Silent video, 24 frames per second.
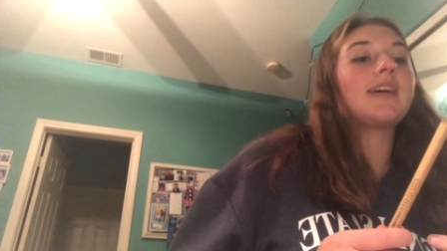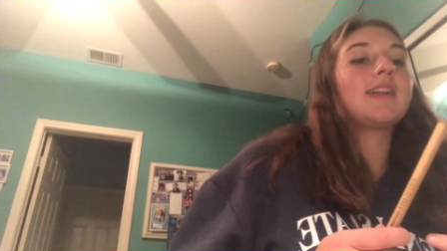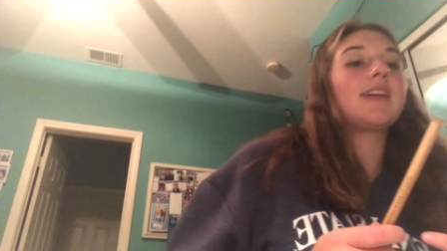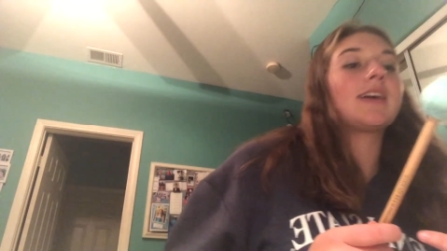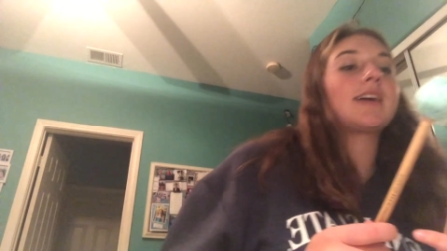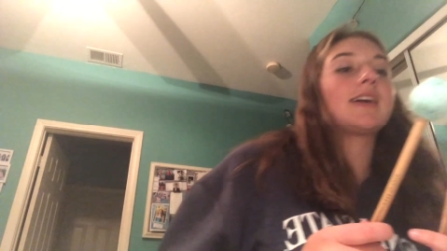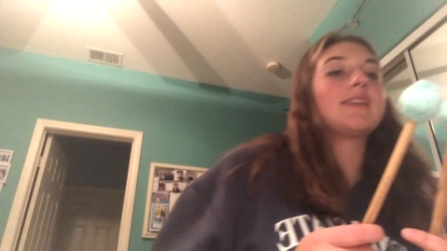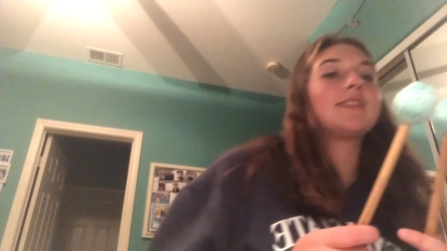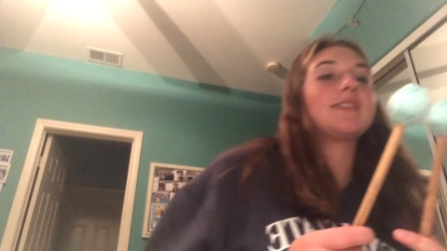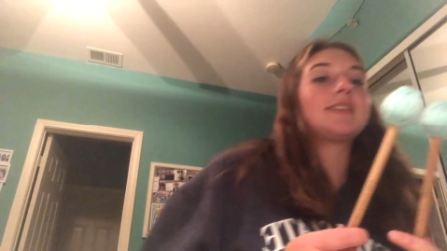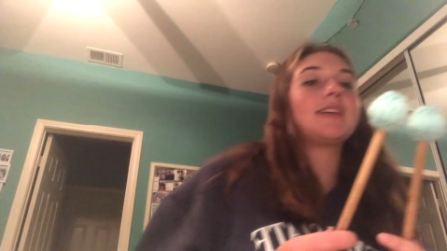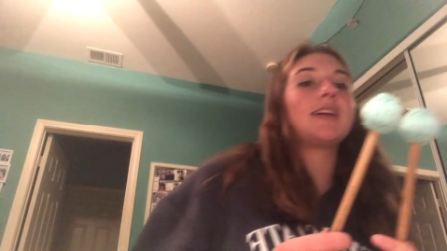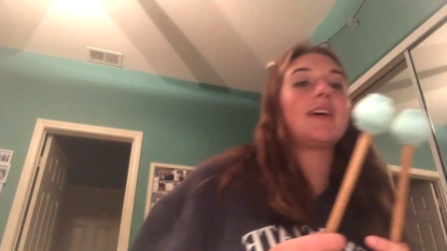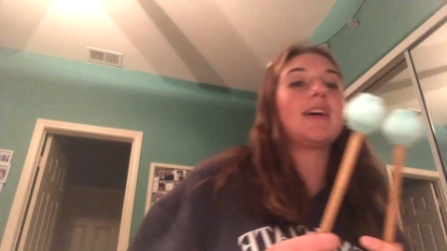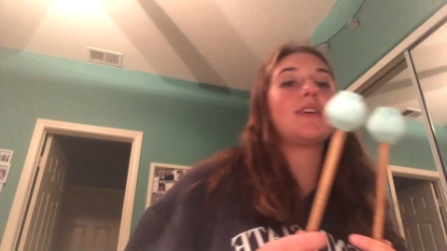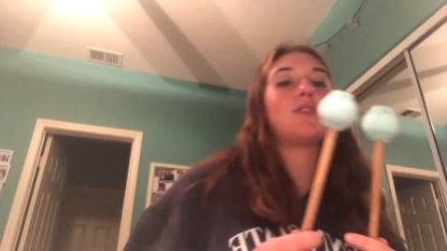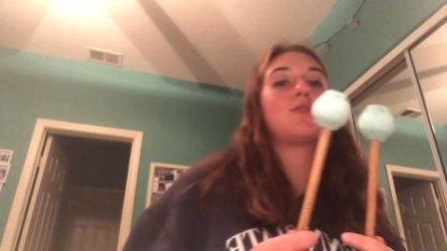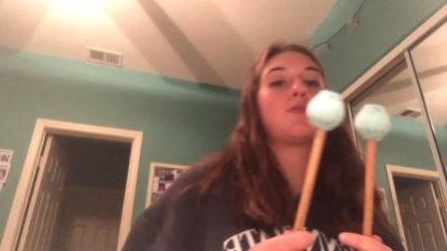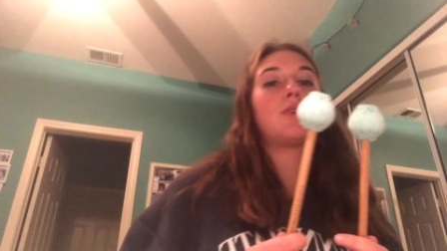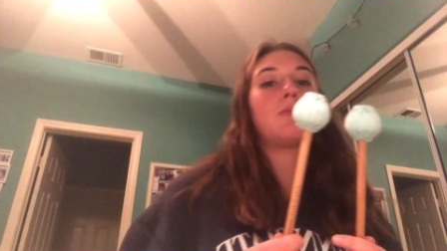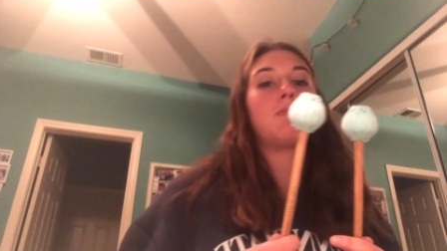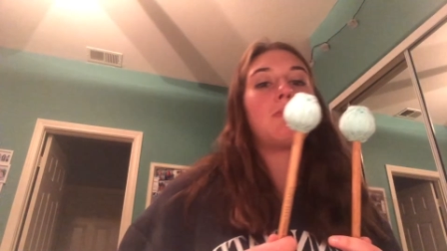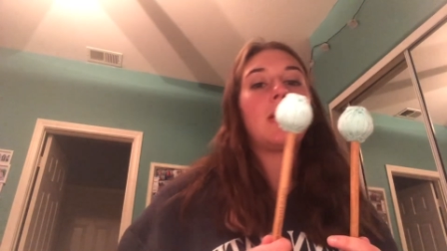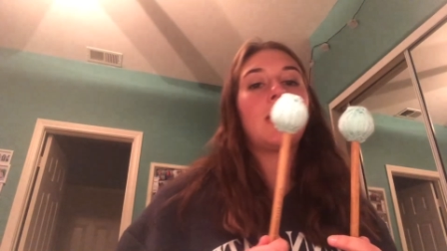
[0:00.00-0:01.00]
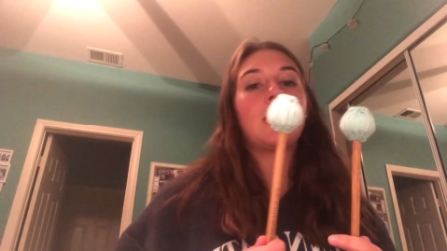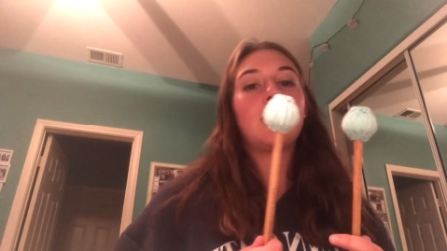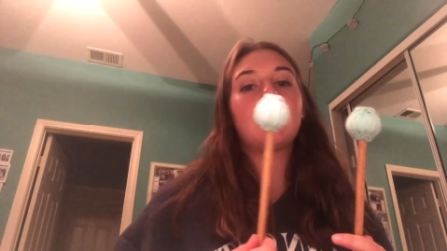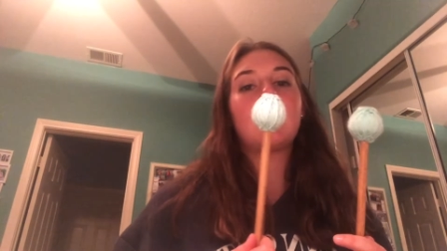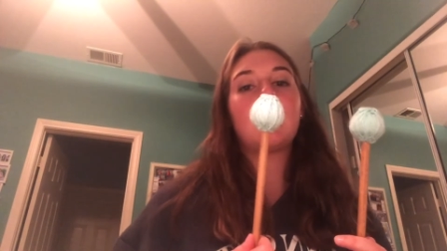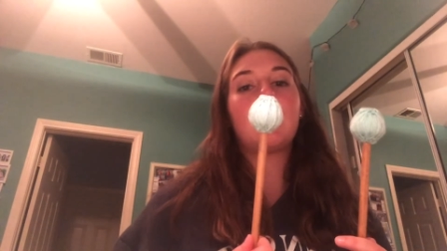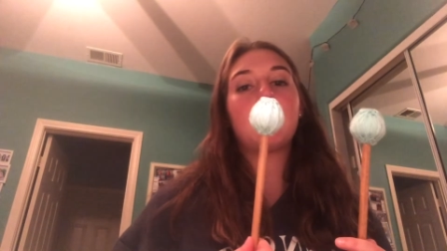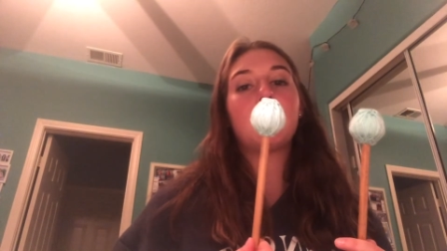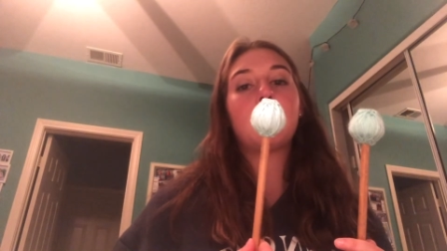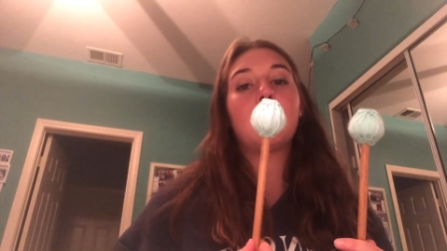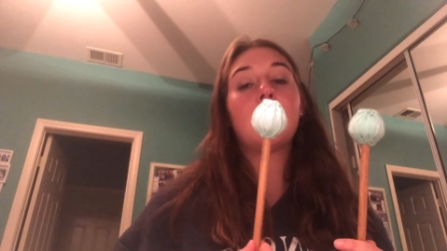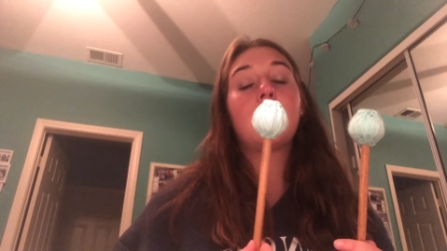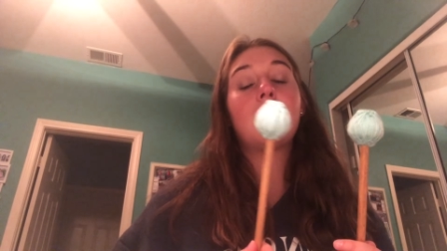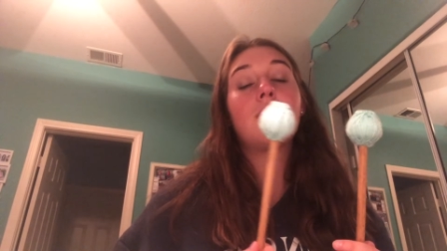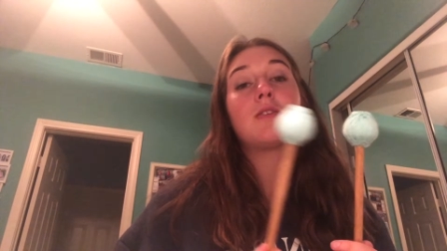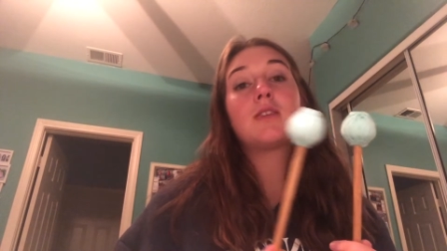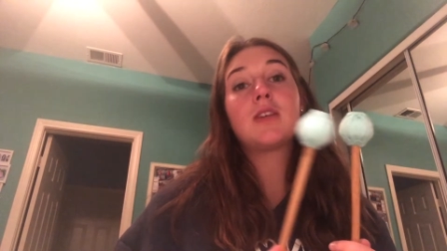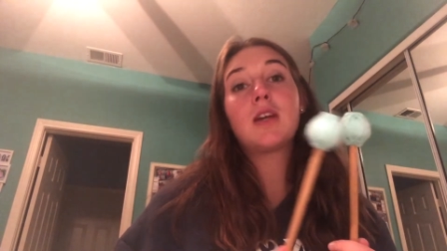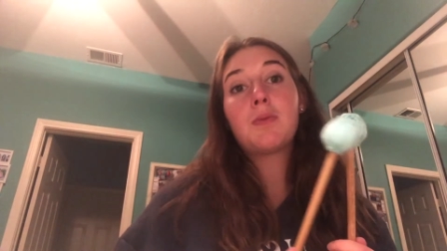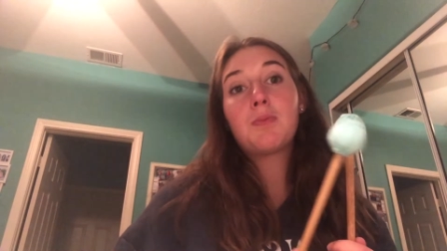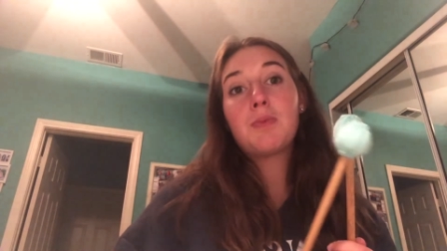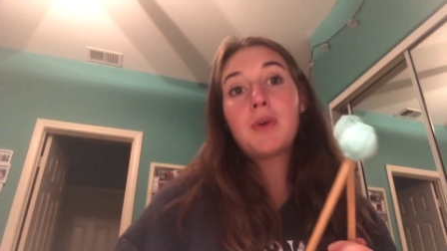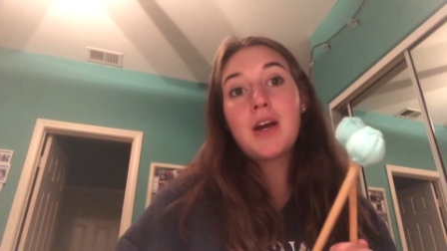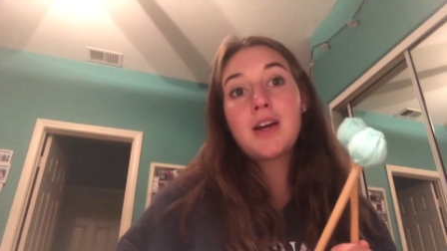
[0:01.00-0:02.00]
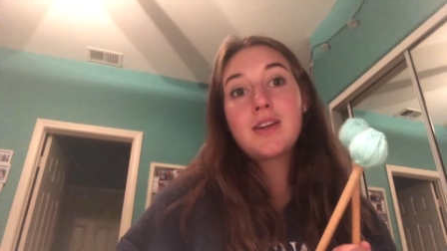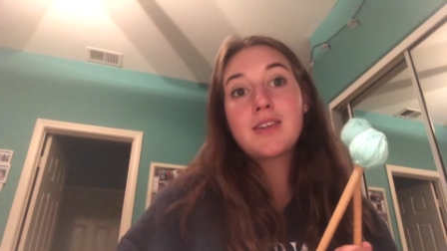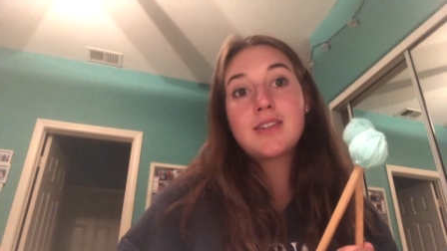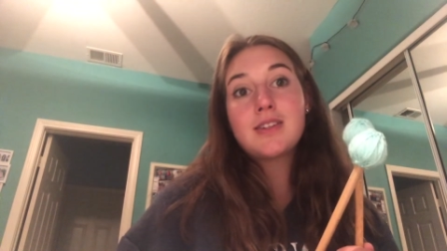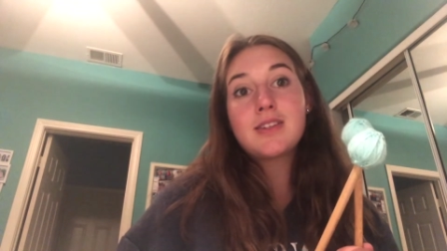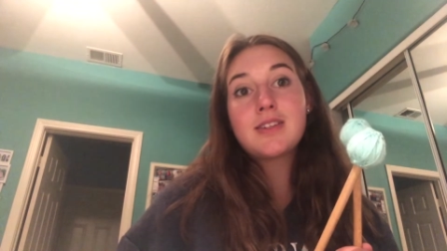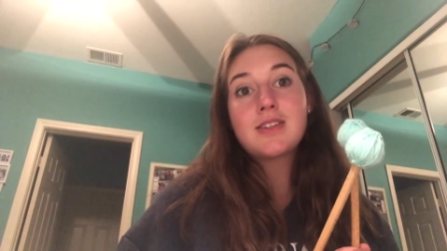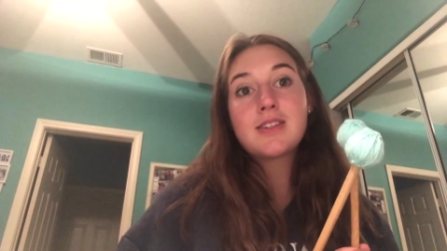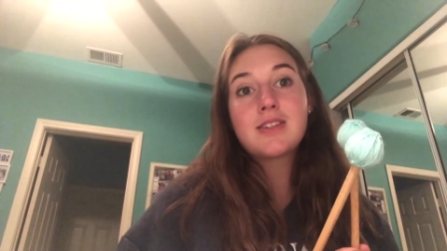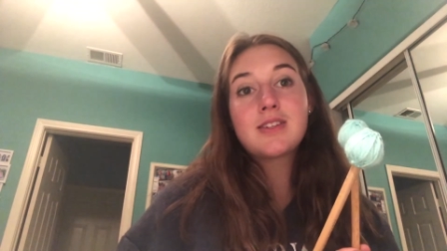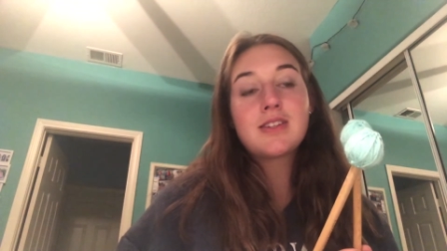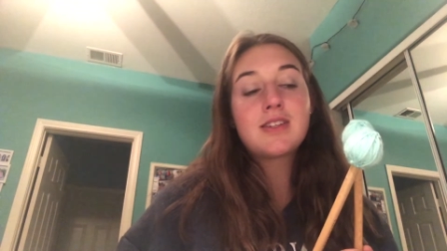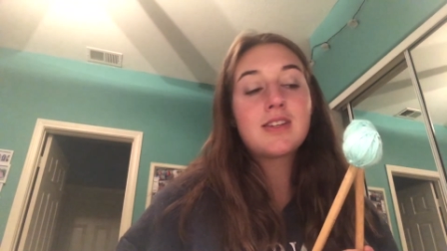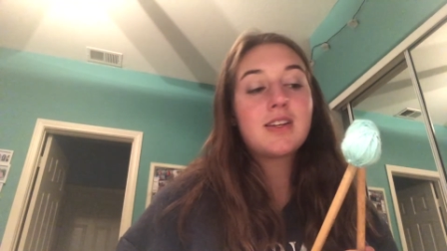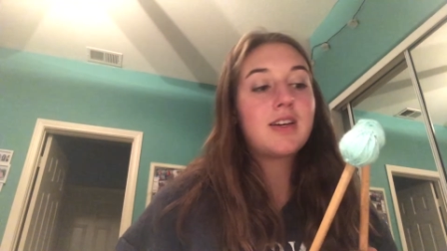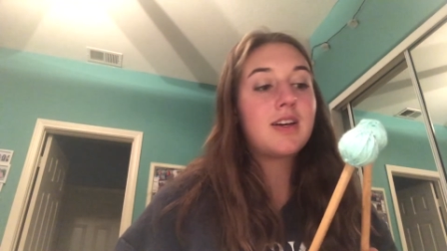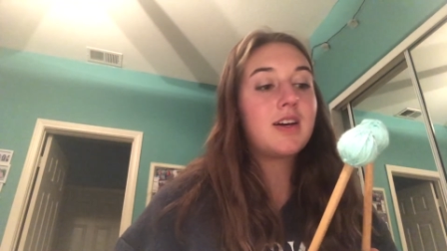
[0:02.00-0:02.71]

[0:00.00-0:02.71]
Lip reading: like I said, I enjoy making them, and it'll take practice.